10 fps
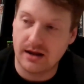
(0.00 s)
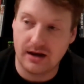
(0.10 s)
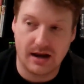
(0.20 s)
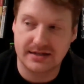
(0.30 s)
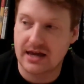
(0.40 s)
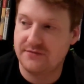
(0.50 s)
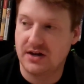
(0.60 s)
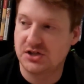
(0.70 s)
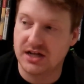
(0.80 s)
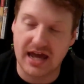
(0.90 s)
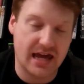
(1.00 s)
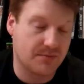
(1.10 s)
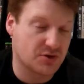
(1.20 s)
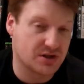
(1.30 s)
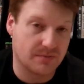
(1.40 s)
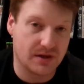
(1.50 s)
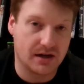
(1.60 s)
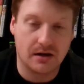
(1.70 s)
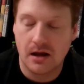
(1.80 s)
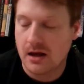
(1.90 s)
unless I finish a game or
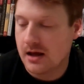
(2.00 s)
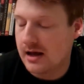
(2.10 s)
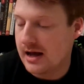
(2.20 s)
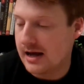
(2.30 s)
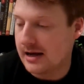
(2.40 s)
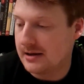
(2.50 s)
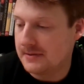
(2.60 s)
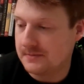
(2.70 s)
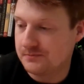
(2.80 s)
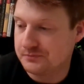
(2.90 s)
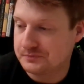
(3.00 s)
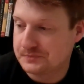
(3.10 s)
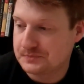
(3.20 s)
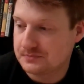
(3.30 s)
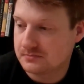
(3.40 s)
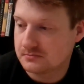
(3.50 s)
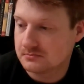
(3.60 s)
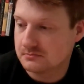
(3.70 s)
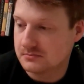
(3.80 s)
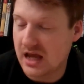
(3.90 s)
something,
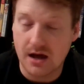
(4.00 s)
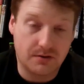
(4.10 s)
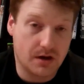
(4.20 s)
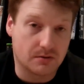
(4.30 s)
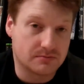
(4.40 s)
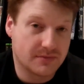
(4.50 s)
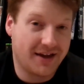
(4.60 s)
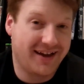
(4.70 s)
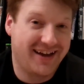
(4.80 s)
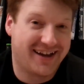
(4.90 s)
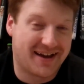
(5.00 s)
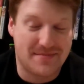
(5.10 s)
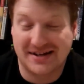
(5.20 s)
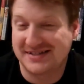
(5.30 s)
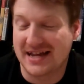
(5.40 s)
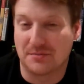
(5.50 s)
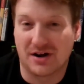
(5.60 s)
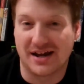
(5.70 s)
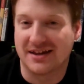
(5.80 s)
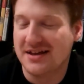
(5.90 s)
yeah, I don't know. I might just take a
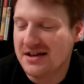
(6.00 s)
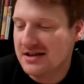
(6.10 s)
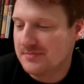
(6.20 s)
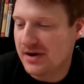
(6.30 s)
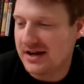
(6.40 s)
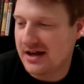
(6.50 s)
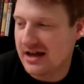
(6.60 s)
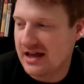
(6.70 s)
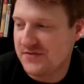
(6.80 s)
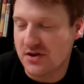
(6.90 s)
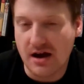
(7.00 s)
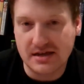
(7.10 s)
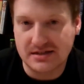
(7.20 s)
break. But if you guys